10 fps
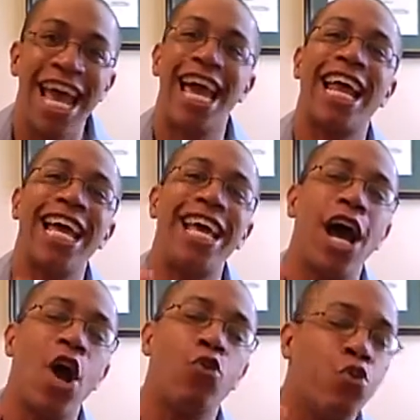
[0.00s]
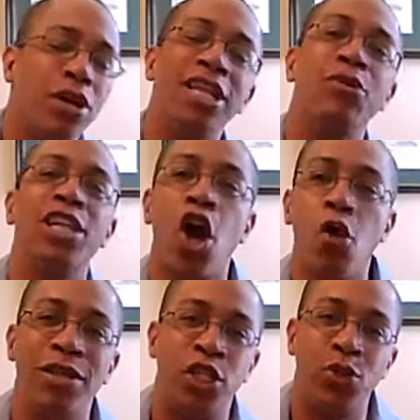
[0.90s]
And I really, really
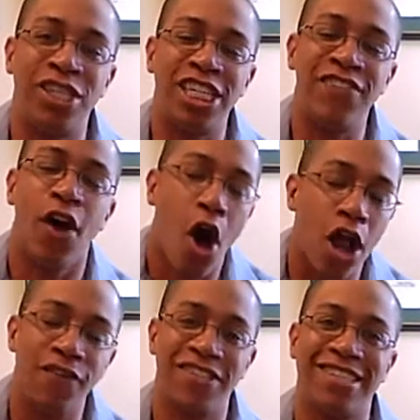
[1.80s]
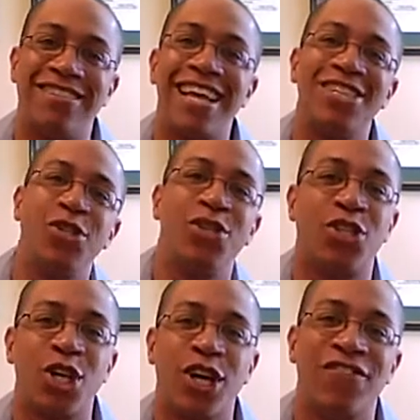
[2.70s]
hope that you achieve all the success you
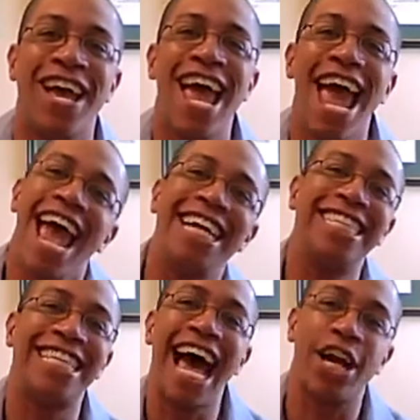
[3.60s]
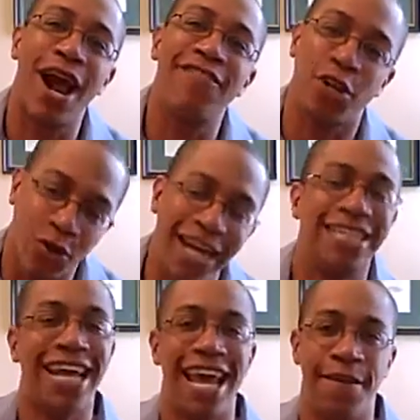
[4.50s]
deserve and desire. Have a great
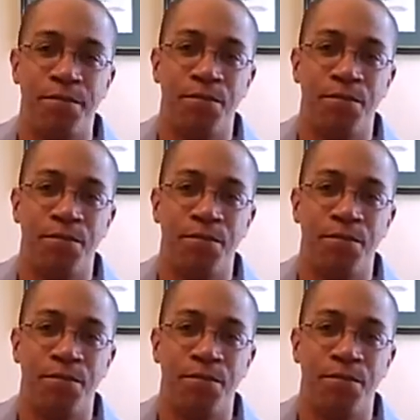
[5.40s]
day.